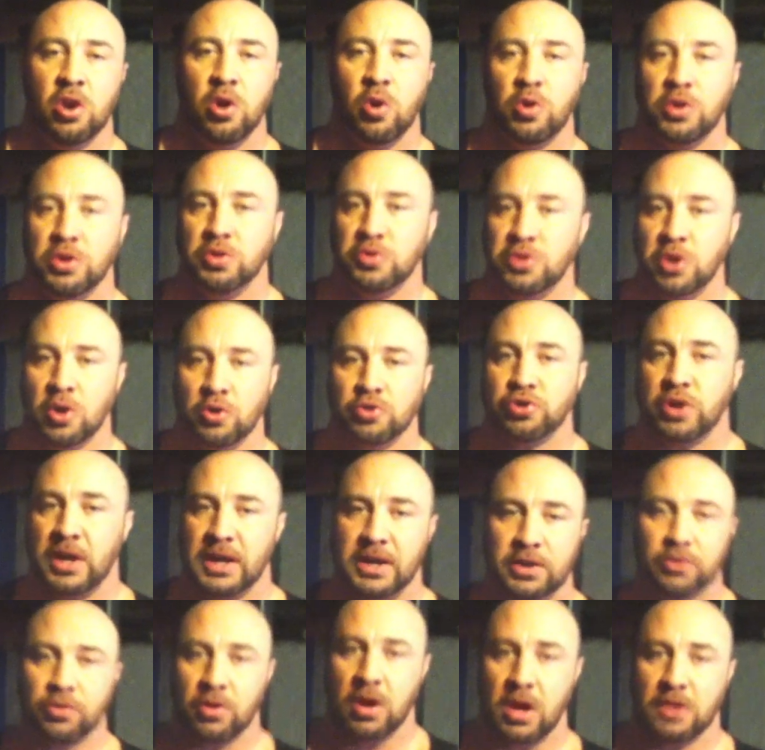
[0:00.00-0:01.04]
or you don't
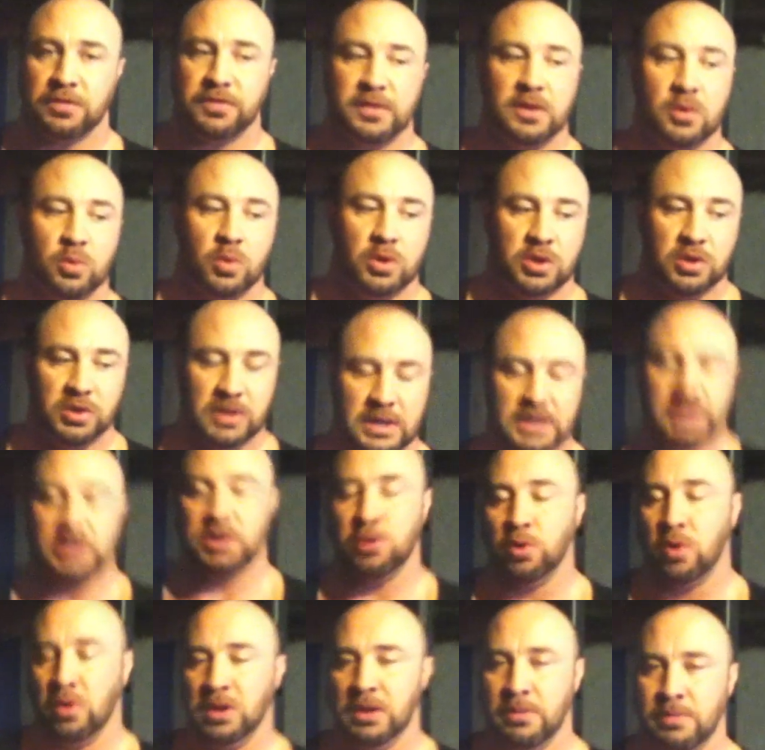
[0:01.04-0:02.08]
train your CrossFit where you need to
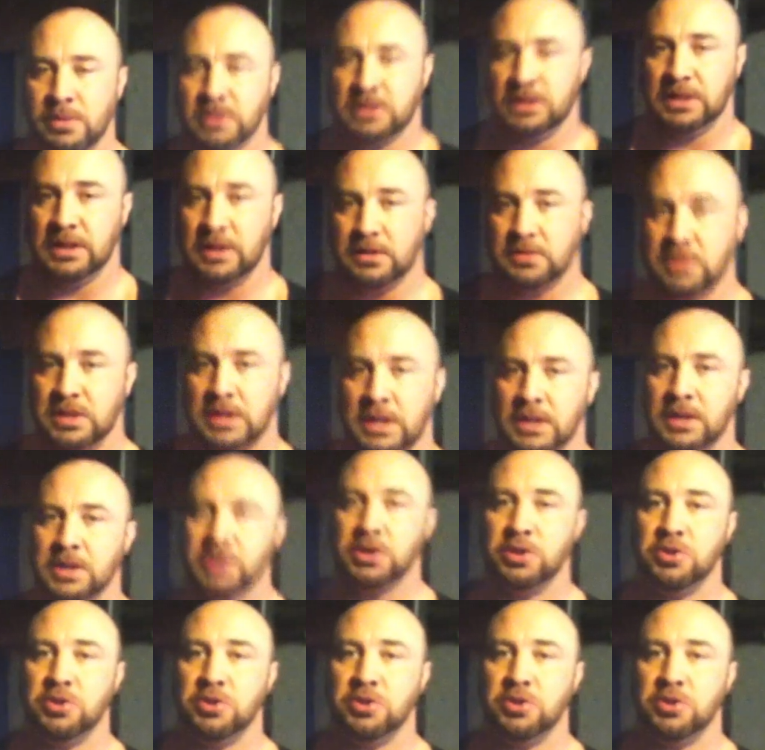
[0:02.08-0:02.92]
do Olympic lifts,